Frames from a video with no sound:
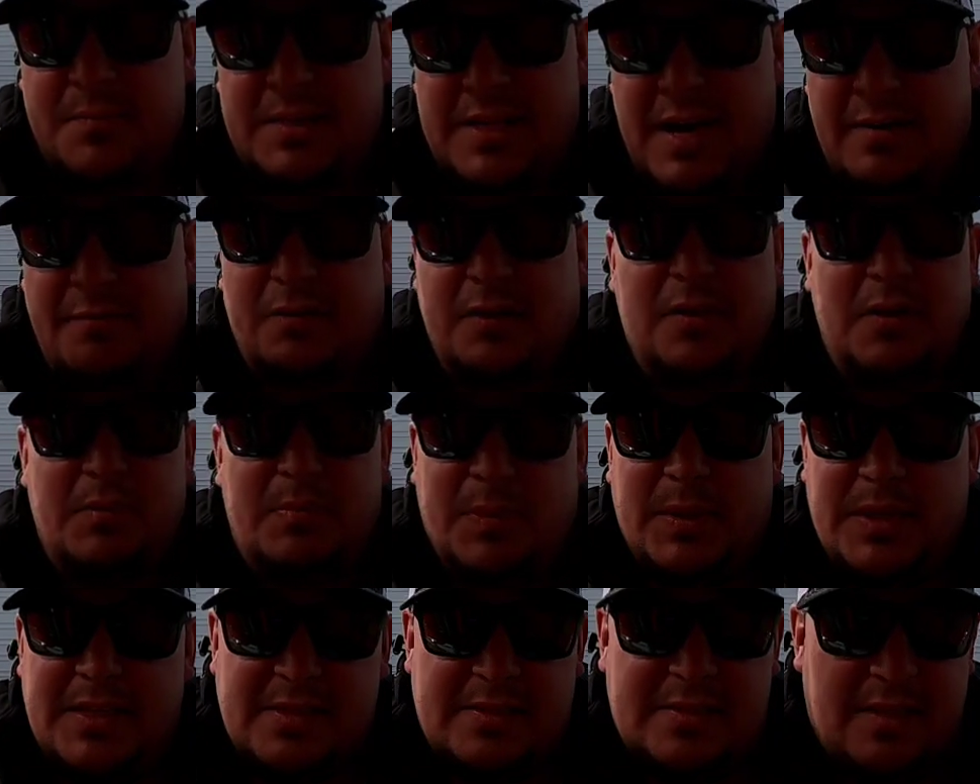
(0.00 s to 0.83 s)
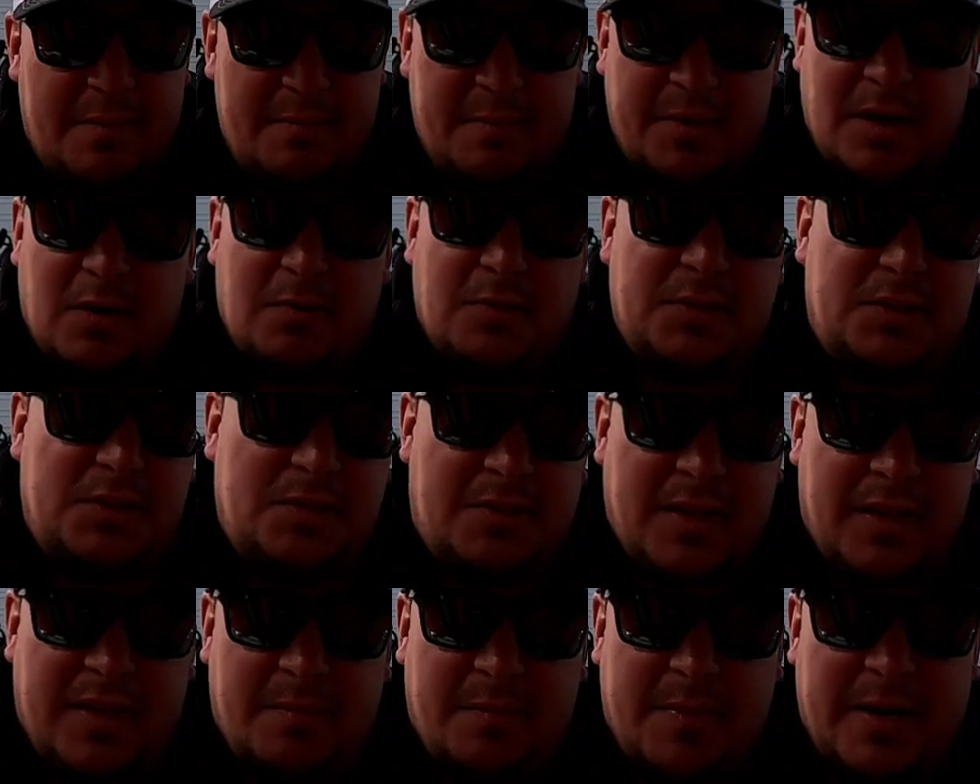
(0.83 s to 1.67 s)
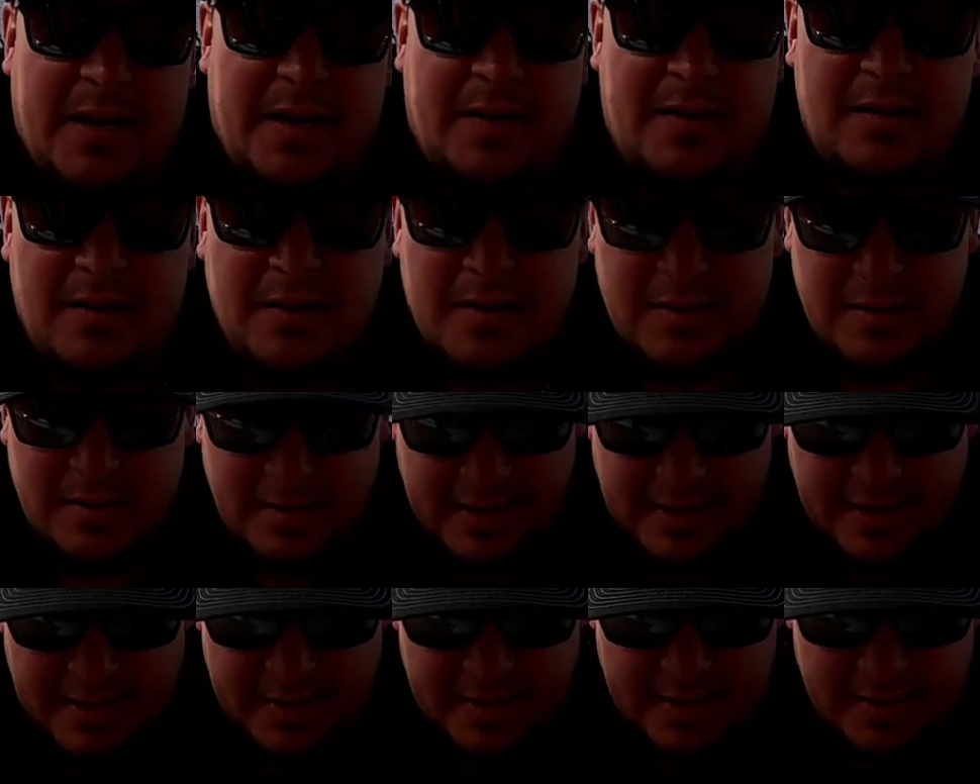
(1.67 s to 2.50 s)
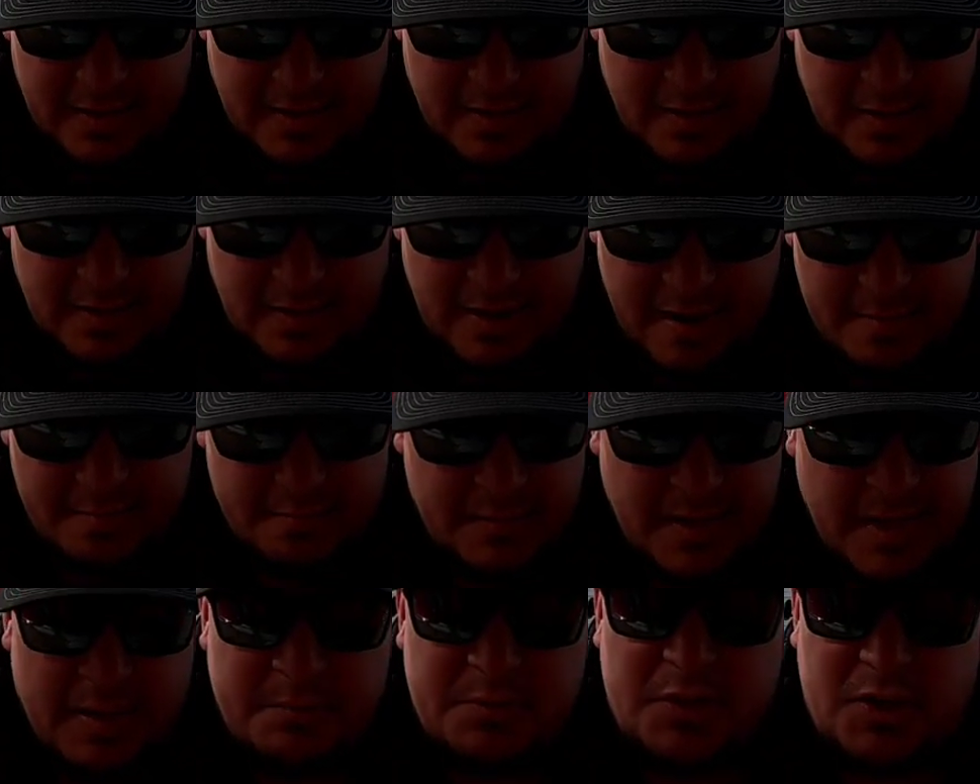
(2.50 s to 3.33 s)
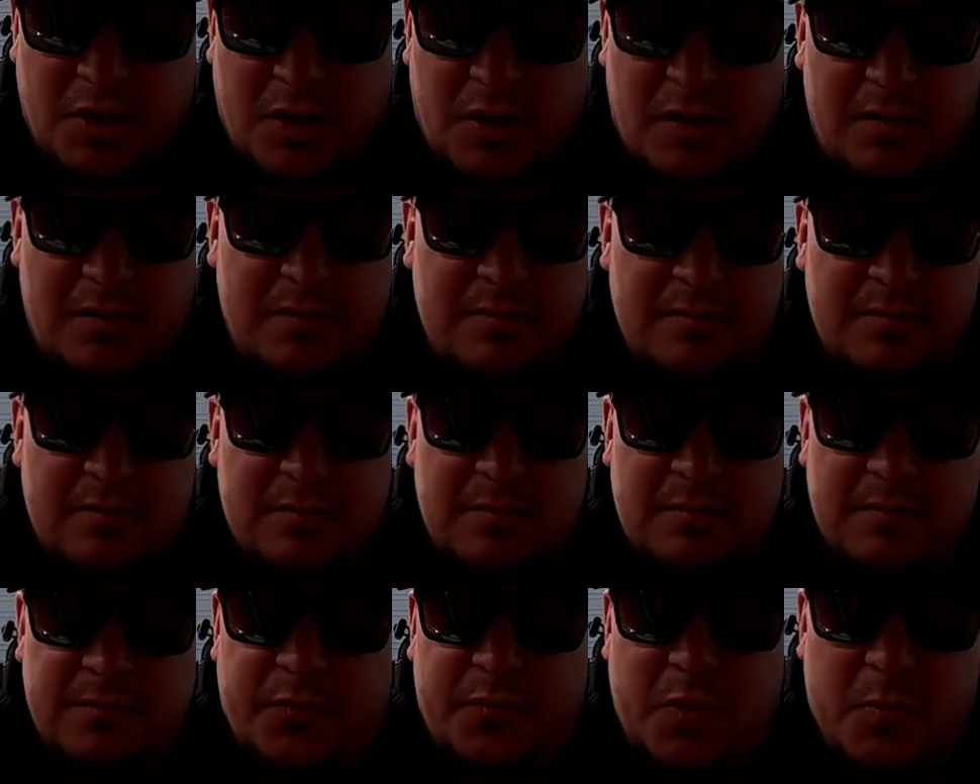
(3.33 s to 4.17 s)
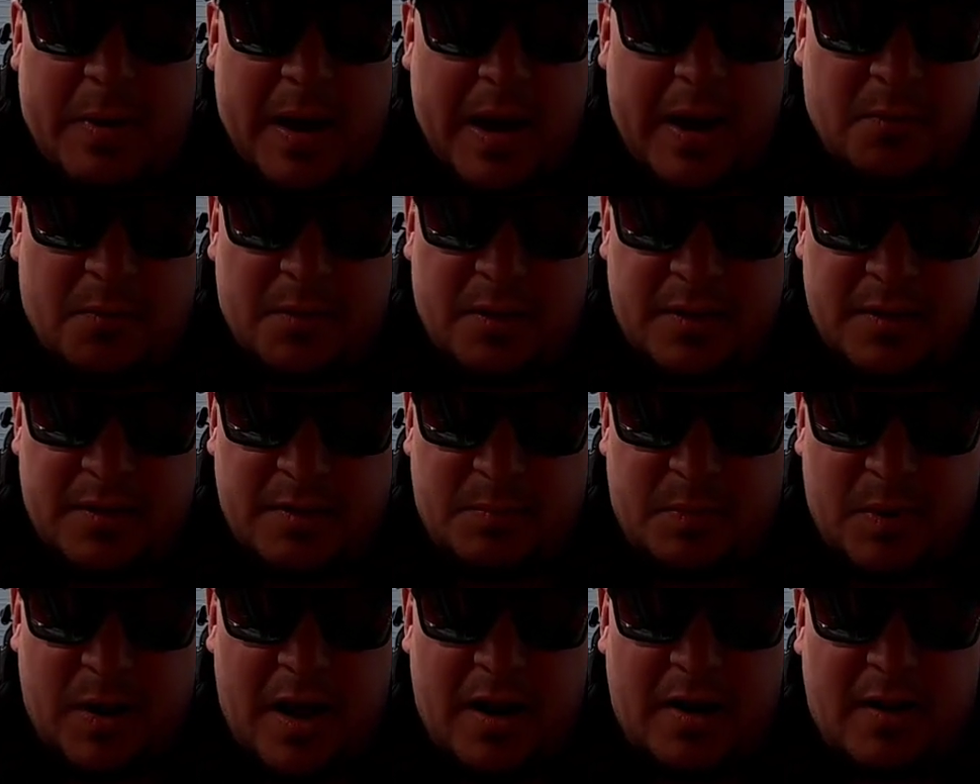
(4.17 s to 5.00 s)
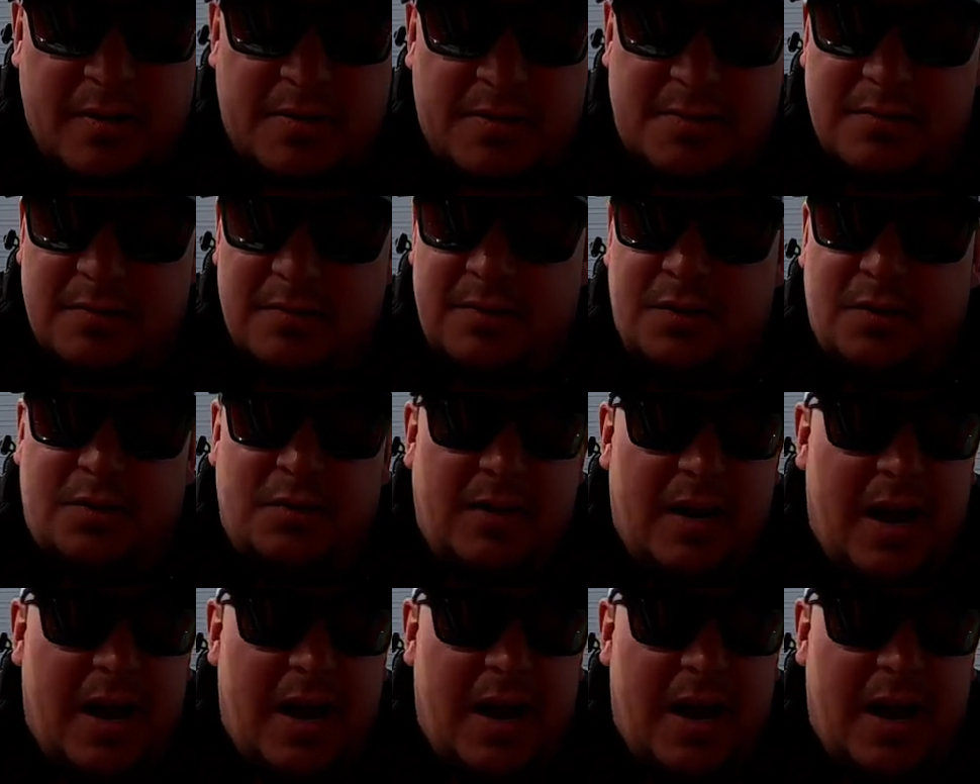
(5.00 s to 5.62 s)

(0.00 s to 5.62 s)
definitely please let me know what you think about it. And I'm sure if you buy one of their products, you're